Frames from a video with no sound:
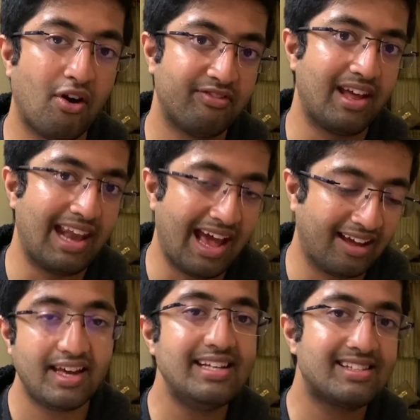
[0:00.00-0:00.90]
of an
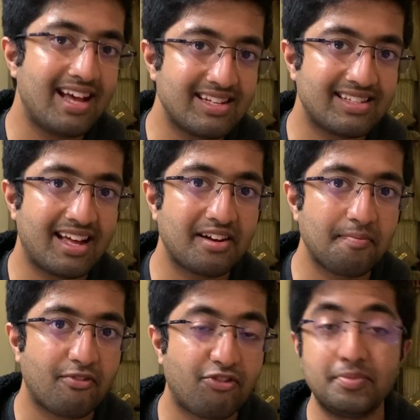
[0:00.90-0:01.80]
egg. He says that
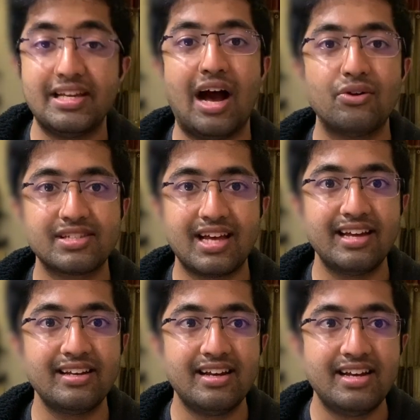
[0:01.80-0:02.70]
from the
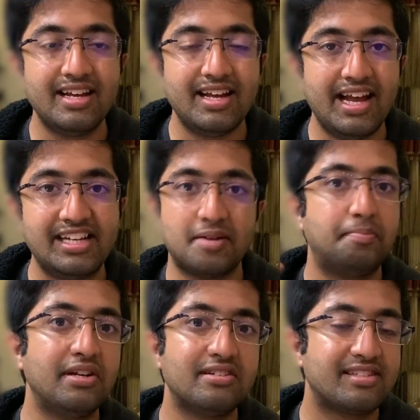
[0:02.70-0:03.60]
outside, it
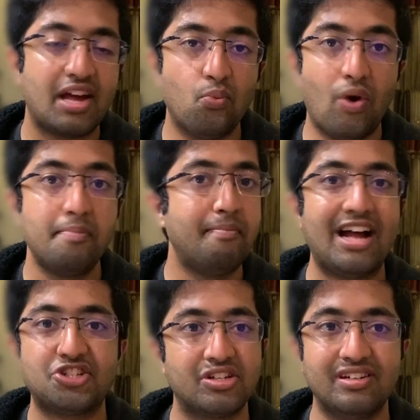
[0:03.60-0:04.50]
appears that one
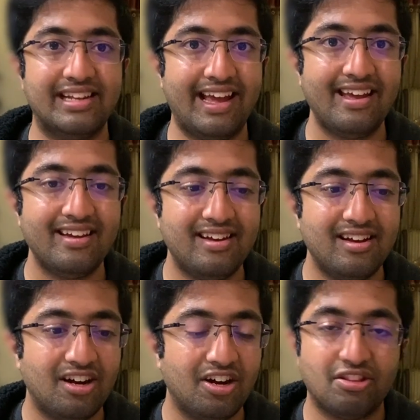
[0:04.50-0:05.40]
magical day,
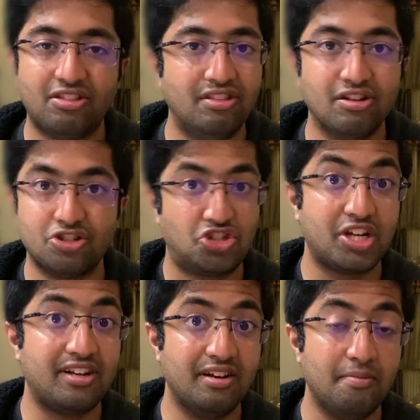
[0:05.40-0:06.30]
the
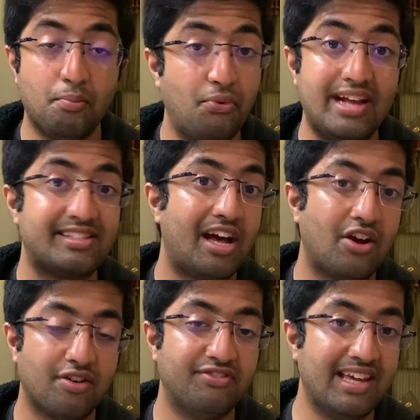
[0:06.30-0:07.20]
chicken breaks
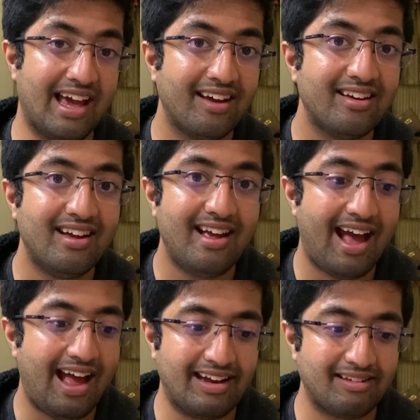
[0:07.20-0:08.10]
out of the egg
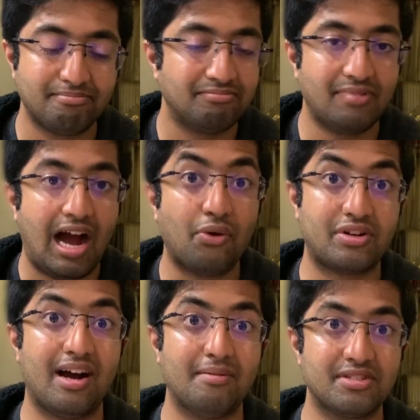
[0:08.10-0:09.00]
and
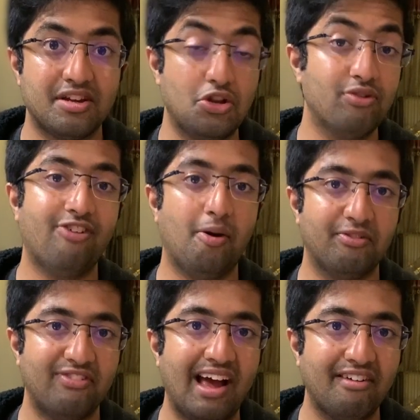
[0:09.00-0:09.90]
out comes a new form
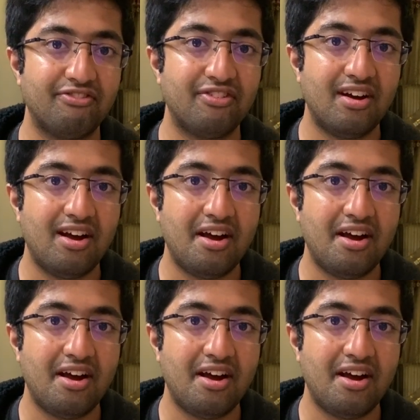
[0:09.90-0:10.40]
of life.